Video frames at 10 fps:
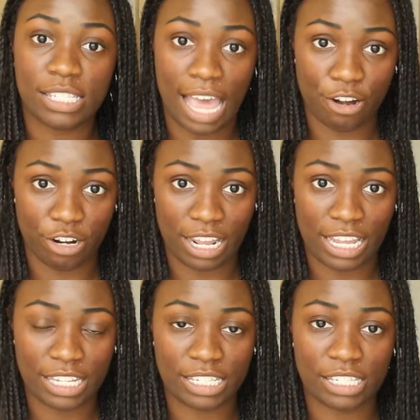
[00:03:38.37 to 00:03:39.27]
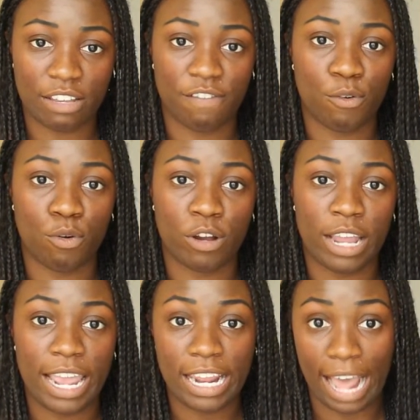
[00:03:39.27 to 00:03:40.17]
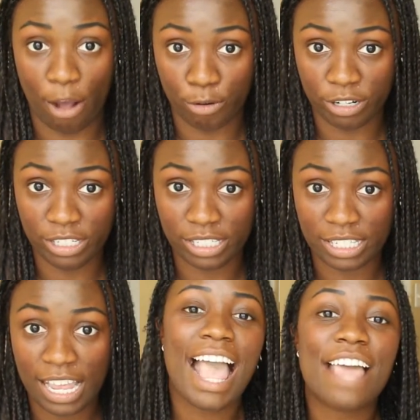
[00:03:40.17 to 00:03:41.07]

Saturdays for eight hours.